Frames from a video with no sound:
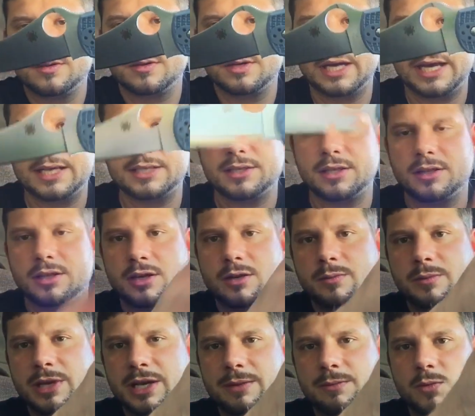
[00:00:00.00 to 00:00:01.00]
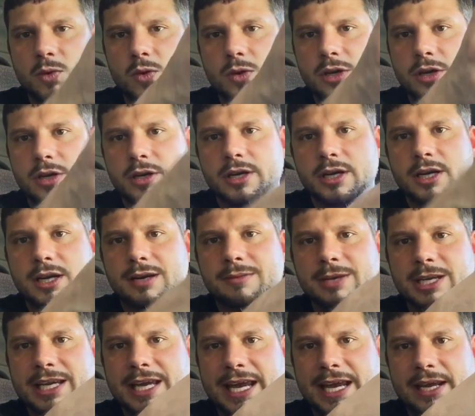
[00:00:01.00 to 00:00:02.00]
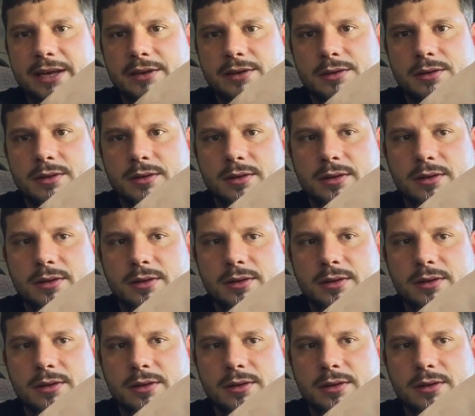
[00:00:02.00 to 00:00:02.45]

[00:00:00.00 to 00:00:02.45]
It has a little bit more ergonomic handle.